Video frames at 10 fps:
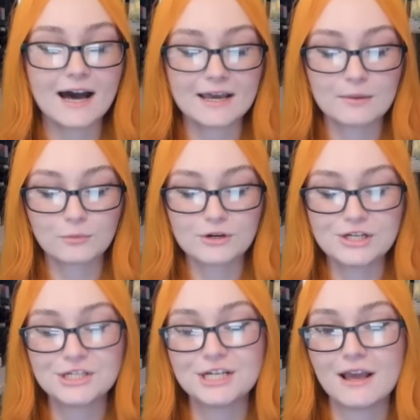I
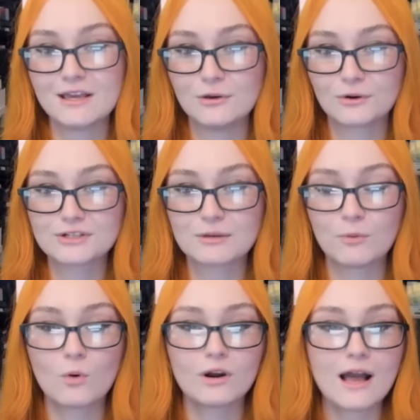appreciate your
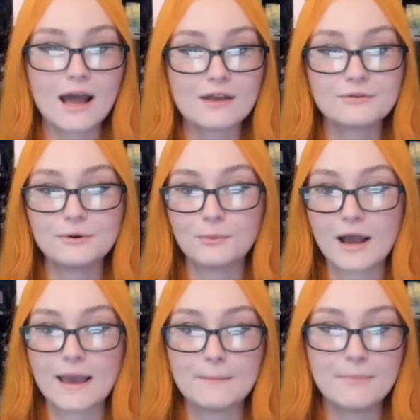support either
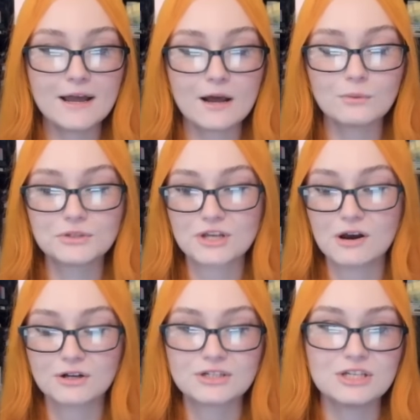way, but I will
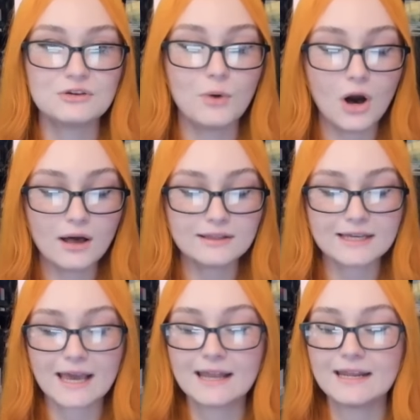talk to you all
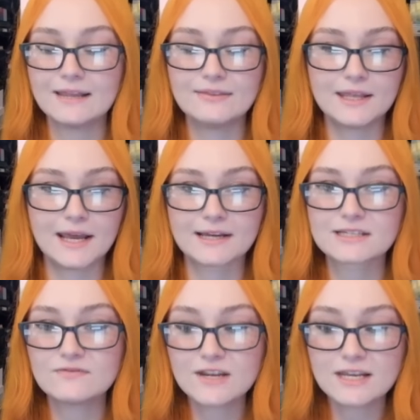again in the
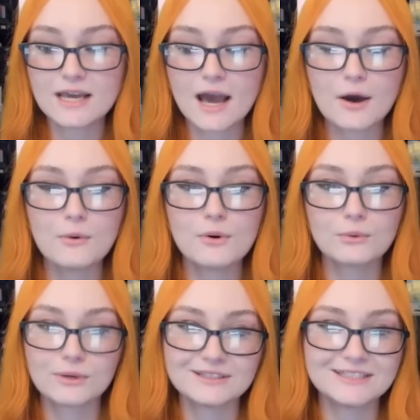next video
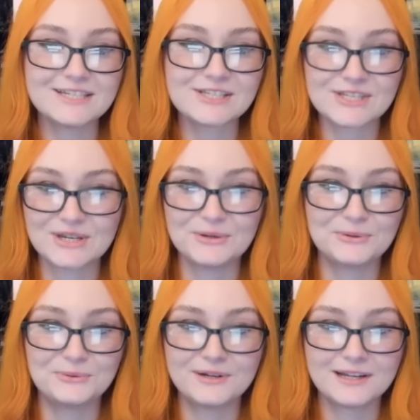really
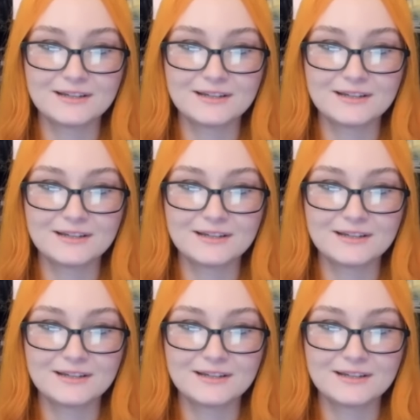soon.